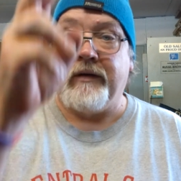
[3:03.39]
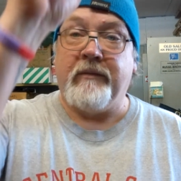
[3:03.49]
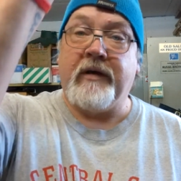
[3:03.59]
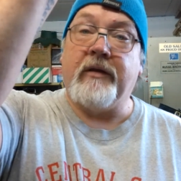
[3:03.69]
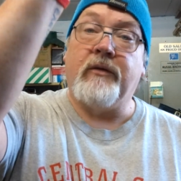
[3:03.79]

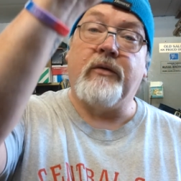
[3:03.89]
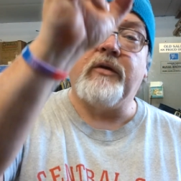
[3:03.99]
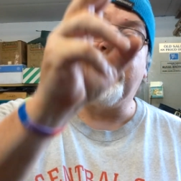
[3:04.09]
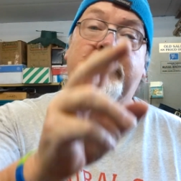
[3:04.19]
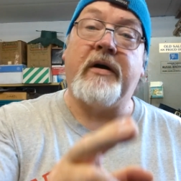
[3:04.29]
May the Lord
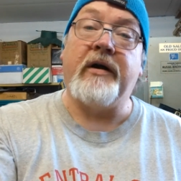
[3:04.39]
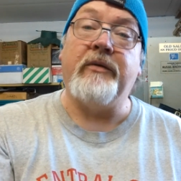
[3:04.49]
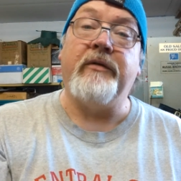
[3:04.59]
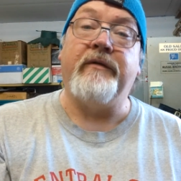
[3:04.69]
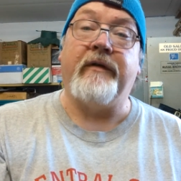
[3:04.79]
look upon you
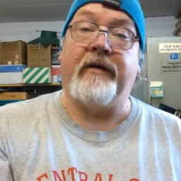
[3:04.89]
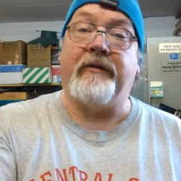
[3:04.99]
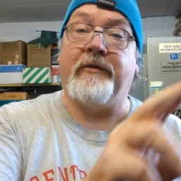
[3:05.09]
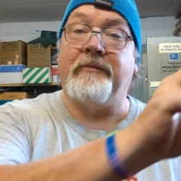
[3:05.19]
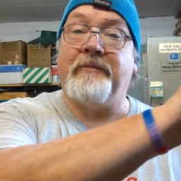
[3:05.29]
with
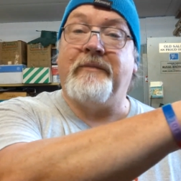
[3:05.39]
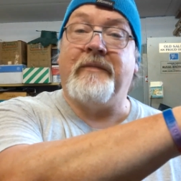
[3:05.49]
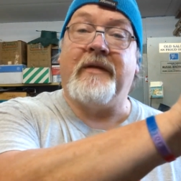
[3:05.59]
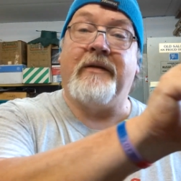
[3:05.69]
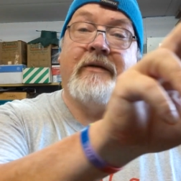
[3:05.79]
favor
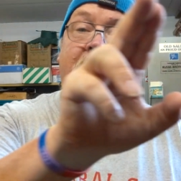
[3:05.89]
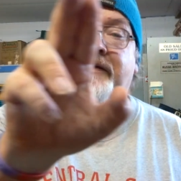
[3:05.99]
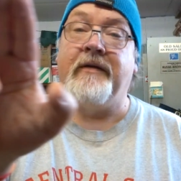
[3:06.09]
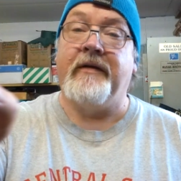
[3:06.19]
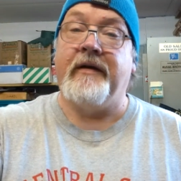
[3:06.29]

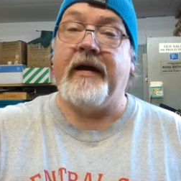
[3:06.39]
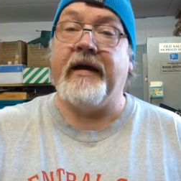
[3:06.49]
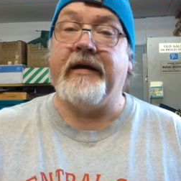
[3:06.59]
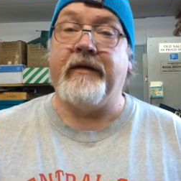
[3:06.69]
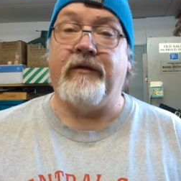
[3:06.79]

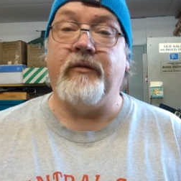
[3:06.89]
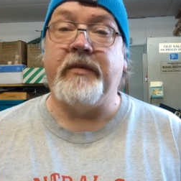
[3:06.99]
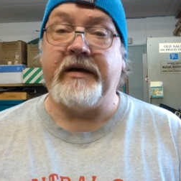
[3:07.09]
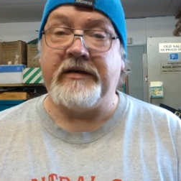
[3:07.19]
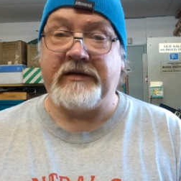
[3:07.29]
and give you
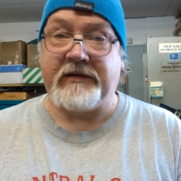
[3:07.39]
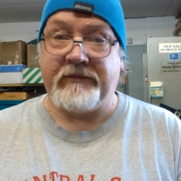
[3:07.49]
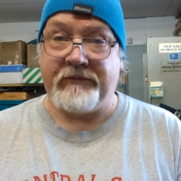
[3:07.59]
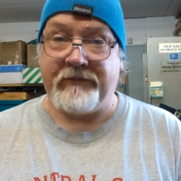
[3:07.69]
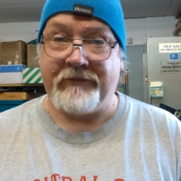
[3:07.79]
peace.
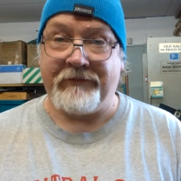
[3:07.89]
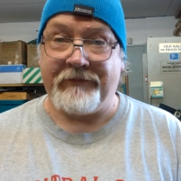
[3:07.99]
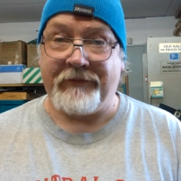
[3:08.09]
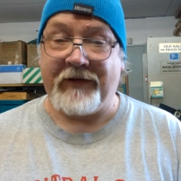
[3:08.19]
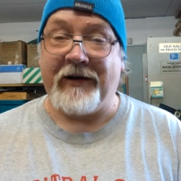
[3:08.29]

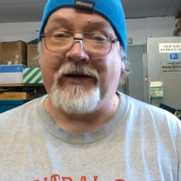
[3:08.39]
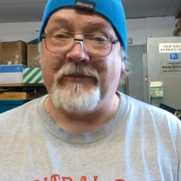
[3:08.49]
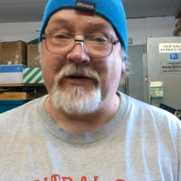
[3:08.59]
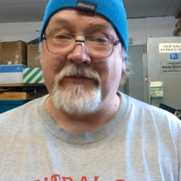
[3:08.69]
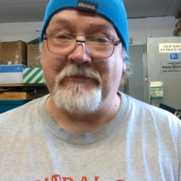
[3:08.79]

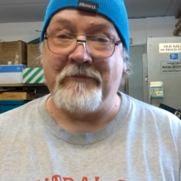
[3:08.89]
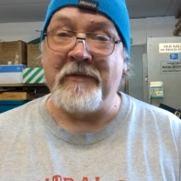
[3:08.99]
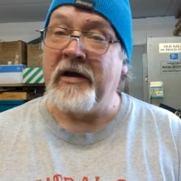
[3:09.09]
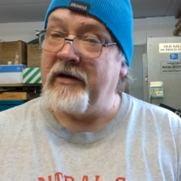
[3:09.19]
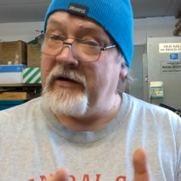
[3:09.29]
Amen.
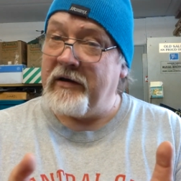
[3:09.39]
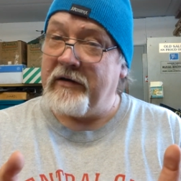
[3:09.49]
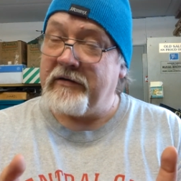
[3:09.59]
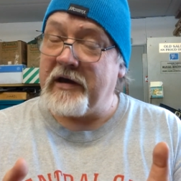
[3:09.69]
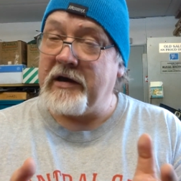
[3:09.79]

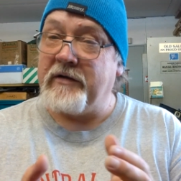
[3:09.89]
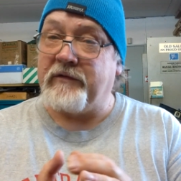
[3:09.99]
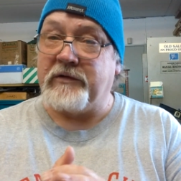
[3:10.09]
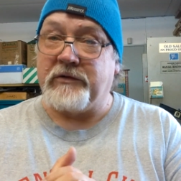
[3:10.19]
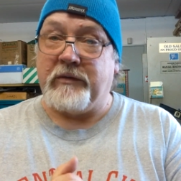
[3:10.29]
Thank you for
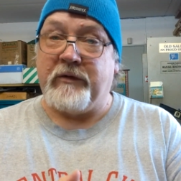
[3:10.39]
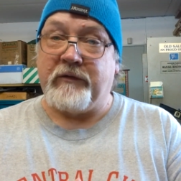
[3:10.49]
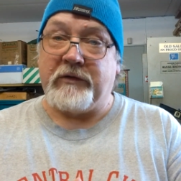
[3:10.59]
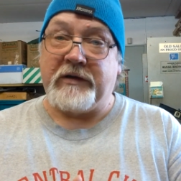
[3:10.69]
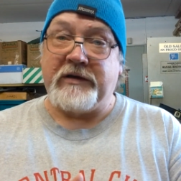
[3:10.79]
joining me for
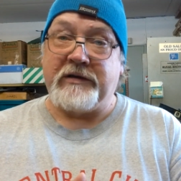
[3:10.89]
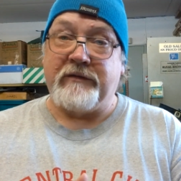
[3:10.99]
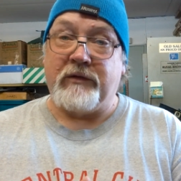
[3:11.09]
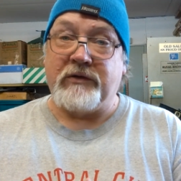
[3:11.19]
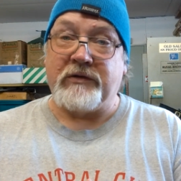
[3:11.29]
today's
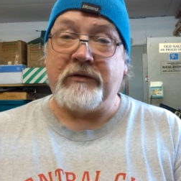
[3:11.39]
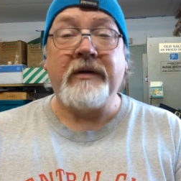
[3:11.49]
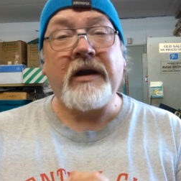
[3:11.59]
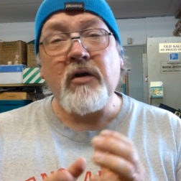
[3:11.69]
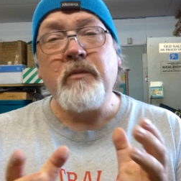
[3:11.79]
devotional, and
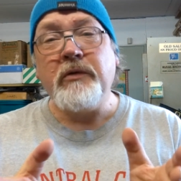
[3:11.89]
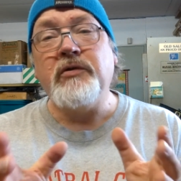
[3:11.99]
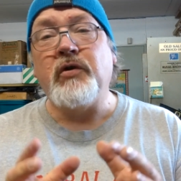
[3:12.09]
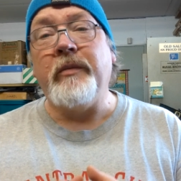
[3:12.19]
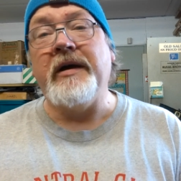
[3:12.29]
I hope you
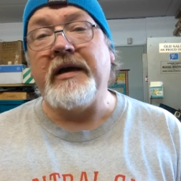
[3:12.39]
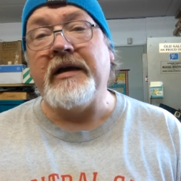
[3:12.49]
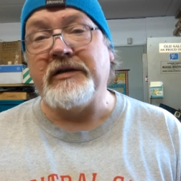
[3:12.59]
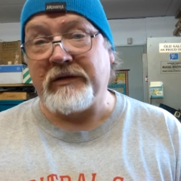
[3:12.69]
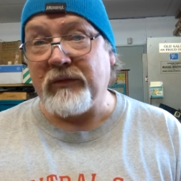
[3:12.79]
join me
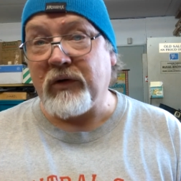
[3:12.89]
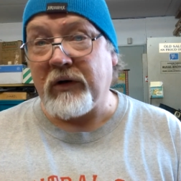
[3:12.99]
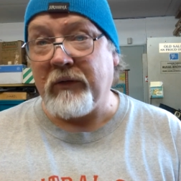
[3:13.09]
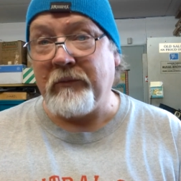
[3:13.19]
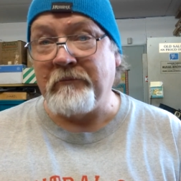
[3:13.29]
again tomorrow.